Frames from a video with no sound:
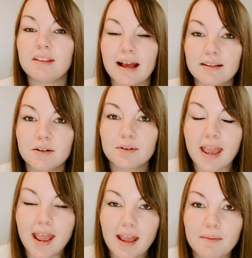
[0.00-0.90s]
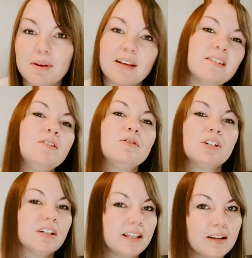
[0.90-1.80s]
That's okay, because you
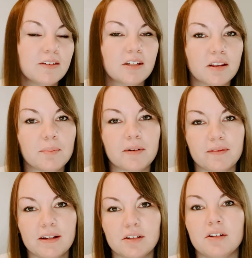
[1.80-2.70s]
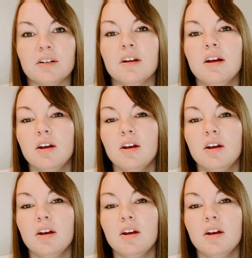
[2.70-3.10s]
should leave it to the professional.